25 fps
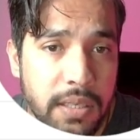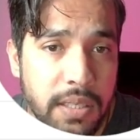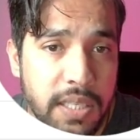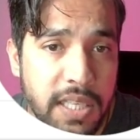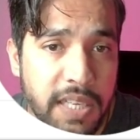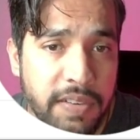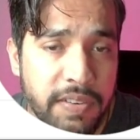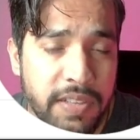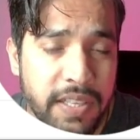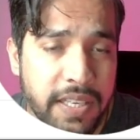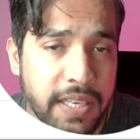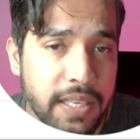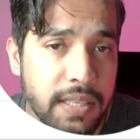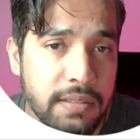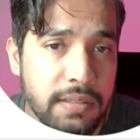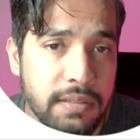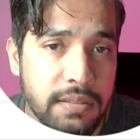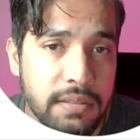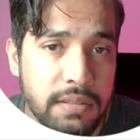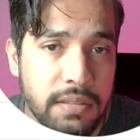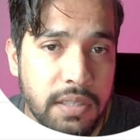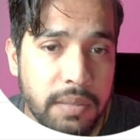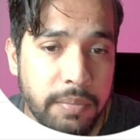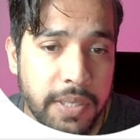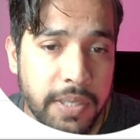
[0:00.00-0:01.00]
Everything
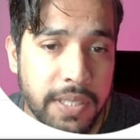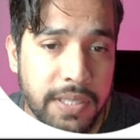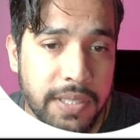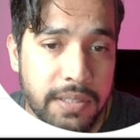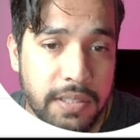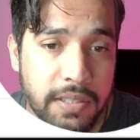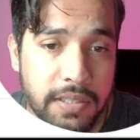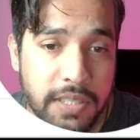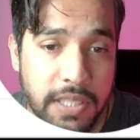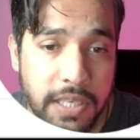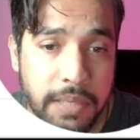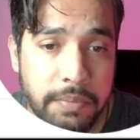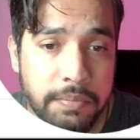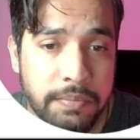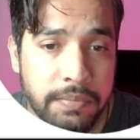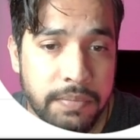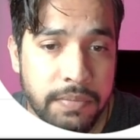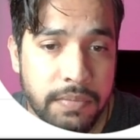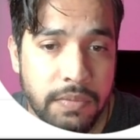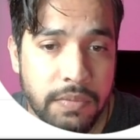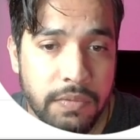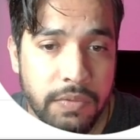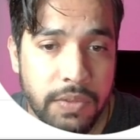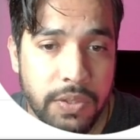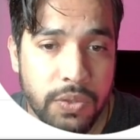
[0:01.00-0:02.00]
else remains the same.
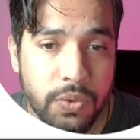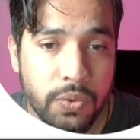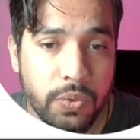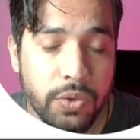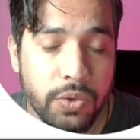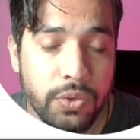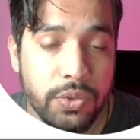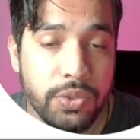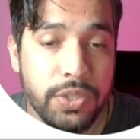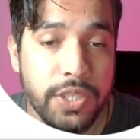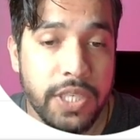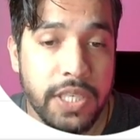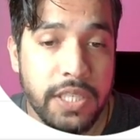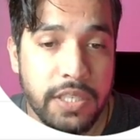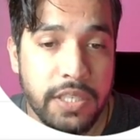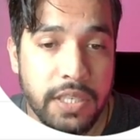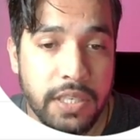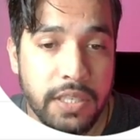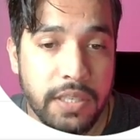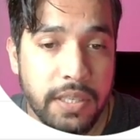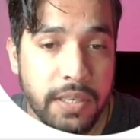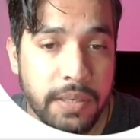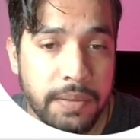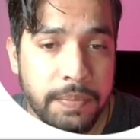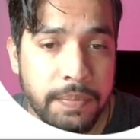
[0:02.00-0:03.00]
We don't want to change
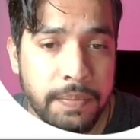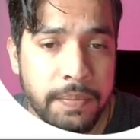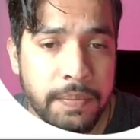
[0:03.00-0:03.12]
anything.